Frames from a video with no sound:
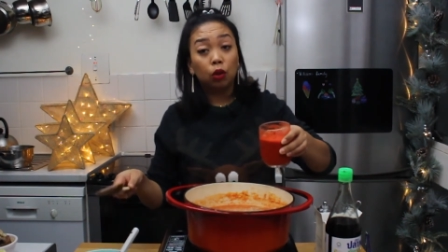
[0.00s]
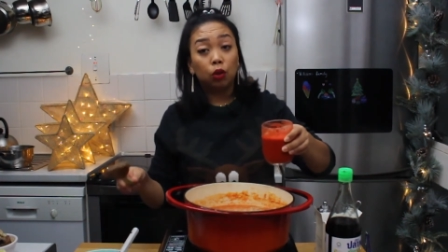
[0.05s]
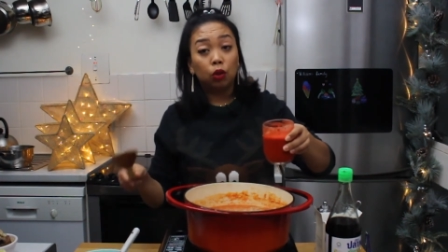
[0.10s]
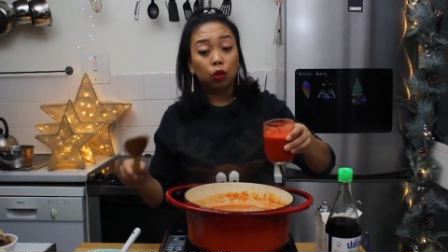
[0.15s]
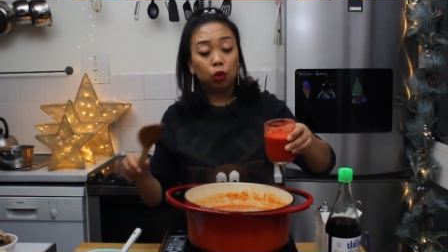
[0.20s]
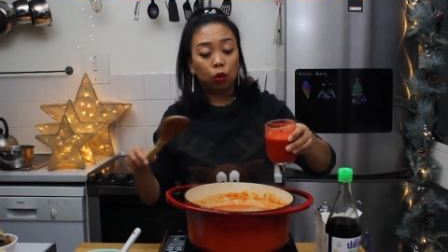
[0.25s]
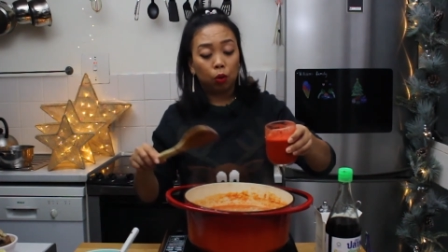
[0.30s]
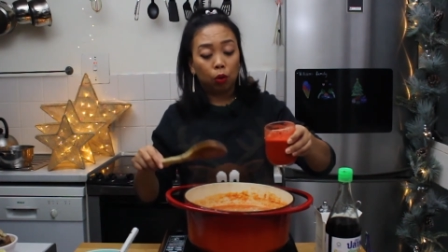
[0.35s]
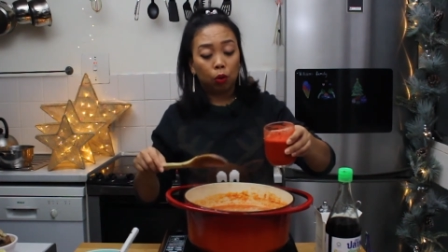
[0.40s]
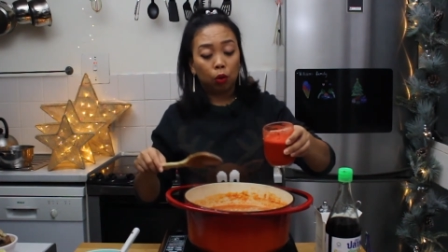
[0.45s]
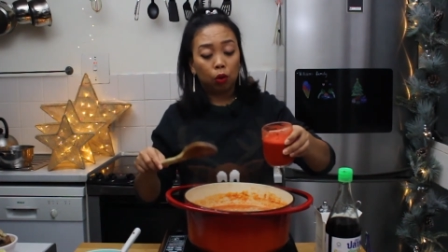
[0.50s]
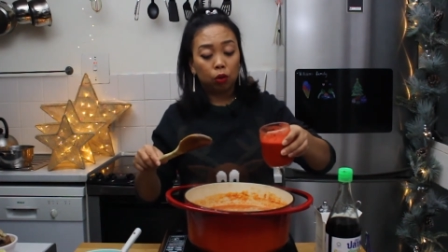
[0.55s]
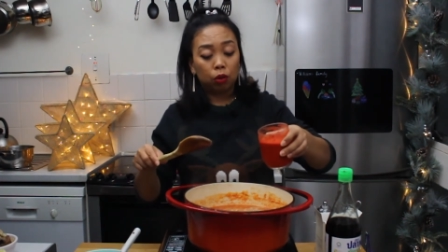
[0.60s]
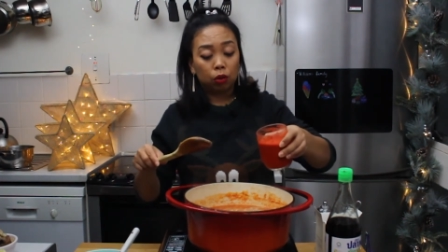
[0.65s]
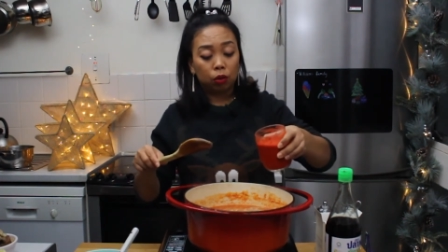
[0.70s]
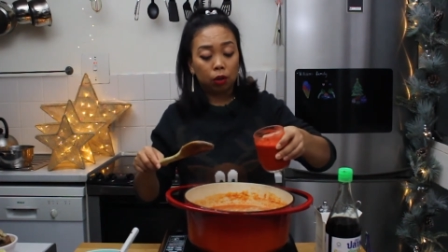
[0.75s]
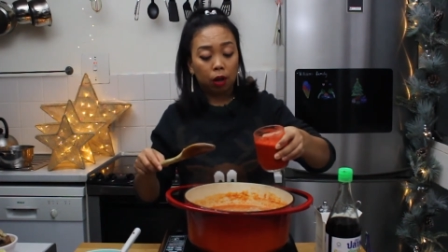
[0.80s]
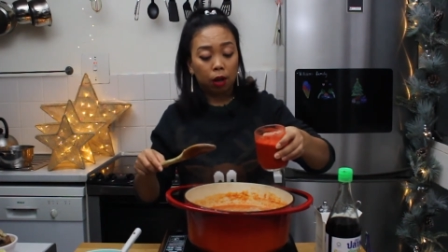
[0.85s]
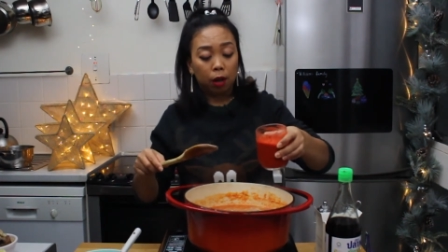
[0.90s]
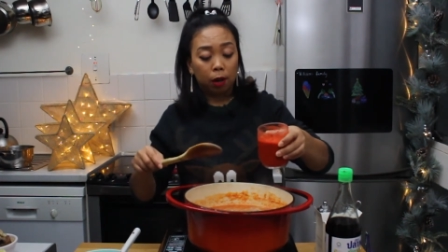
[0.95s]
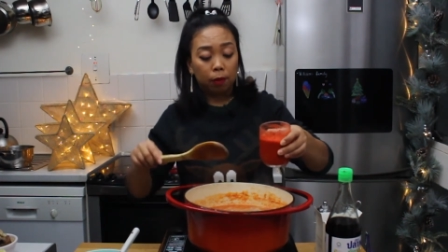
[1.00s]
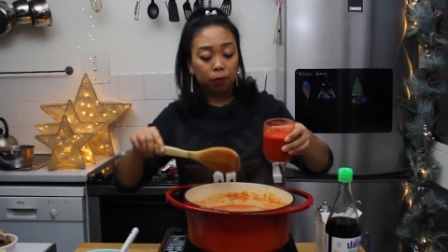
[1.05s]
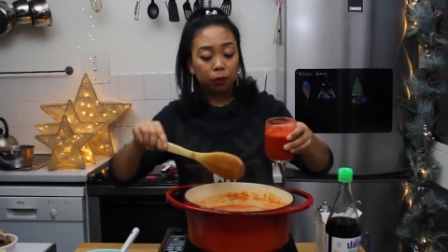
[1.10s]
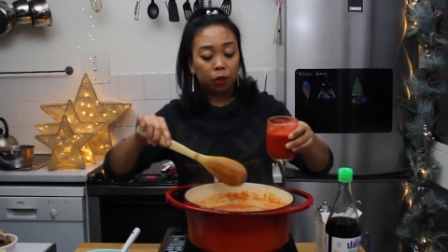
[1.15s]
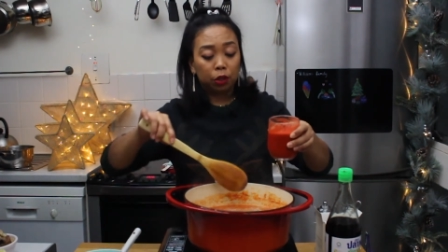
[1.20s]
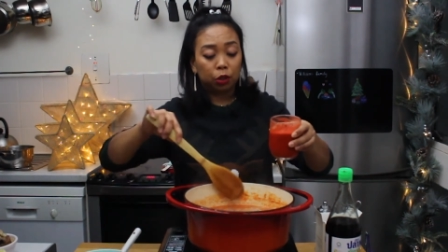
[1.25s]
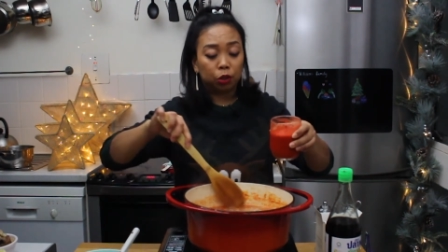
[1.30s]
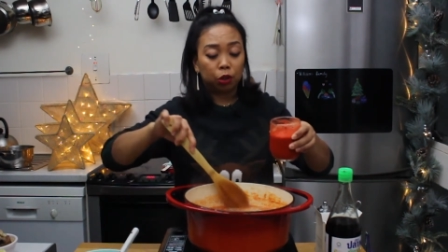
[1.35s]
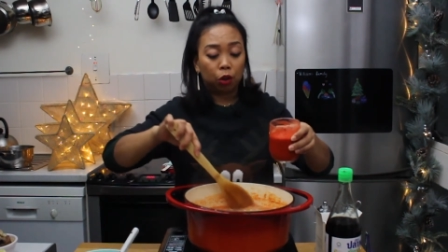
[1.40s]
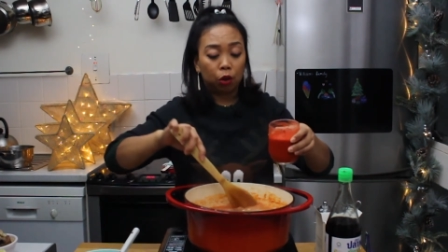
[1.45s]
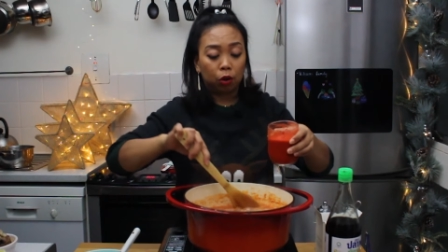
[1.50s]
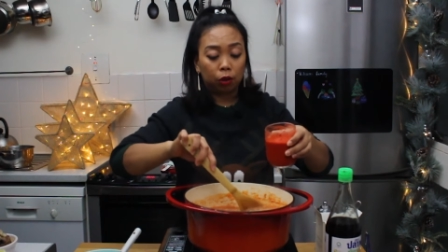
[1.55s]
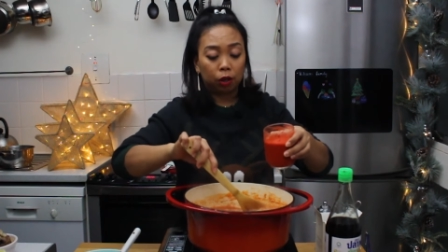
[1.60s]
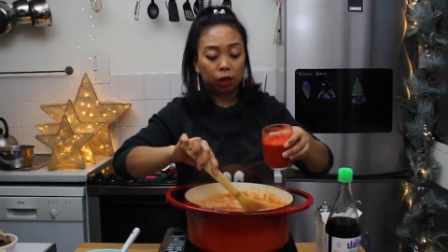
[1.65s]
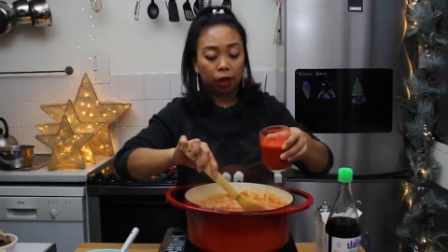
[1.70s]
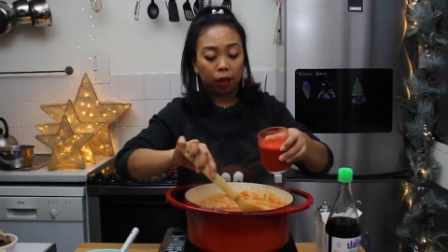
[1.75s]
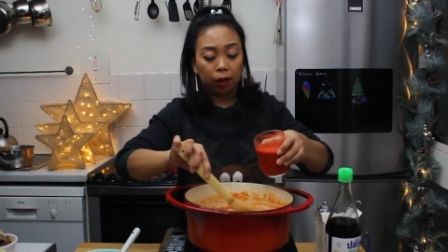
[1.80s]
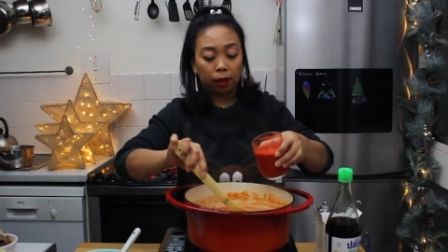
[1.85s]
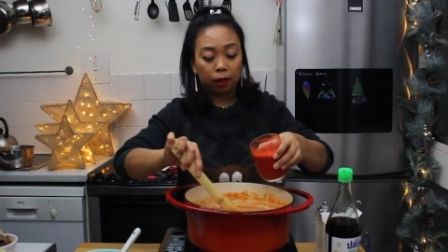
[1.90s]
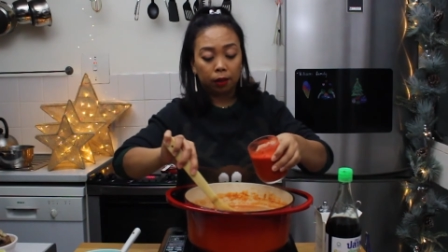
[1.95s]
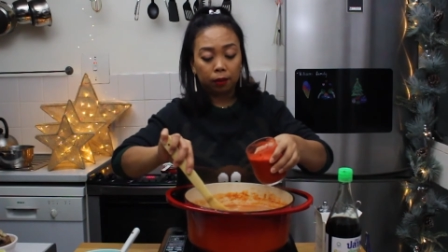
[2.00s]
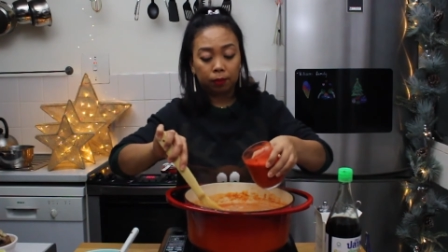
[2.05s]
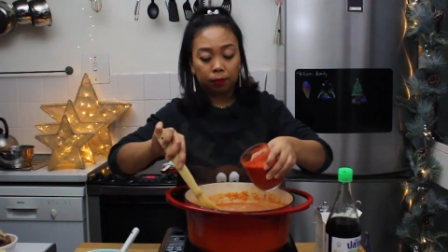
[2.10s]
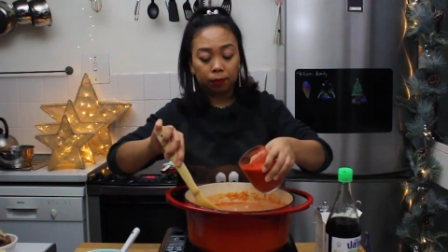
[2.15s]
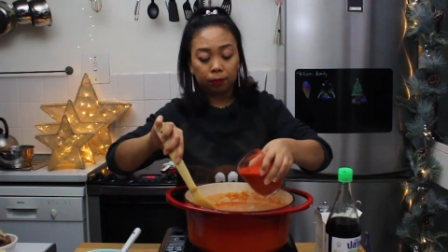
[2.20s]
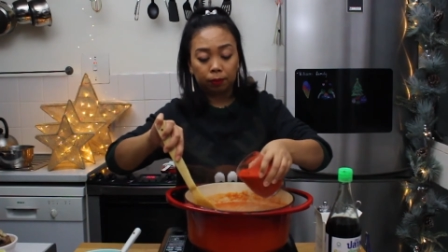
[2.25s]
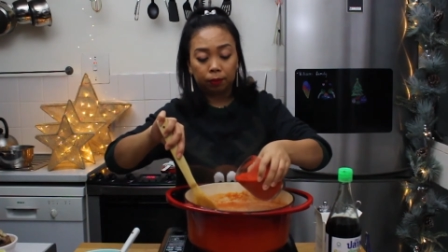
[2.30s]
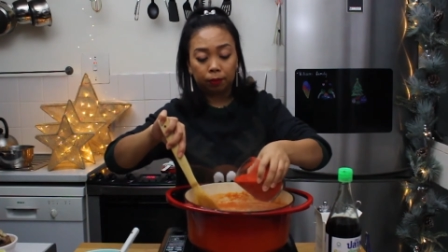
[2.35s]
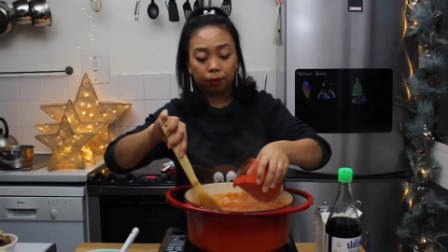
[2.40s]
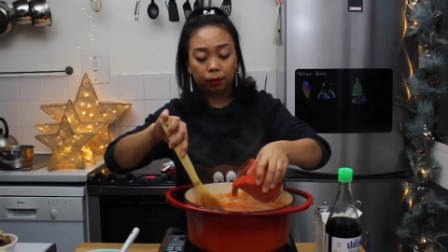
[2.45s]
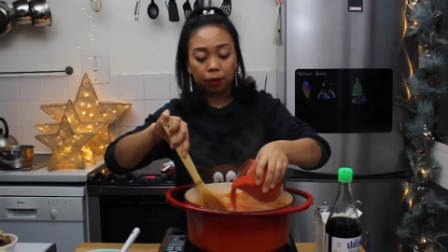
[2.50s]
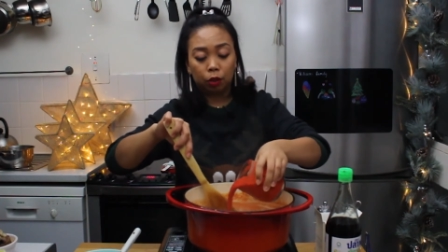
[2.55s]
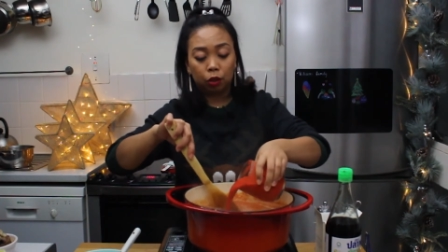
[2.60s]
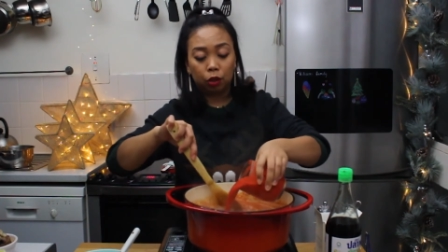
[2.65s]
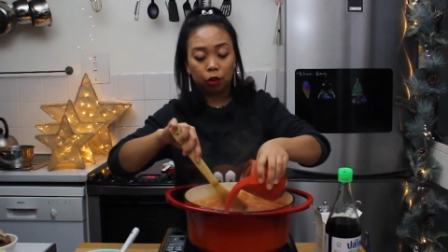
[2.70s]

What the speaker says: your stock here, into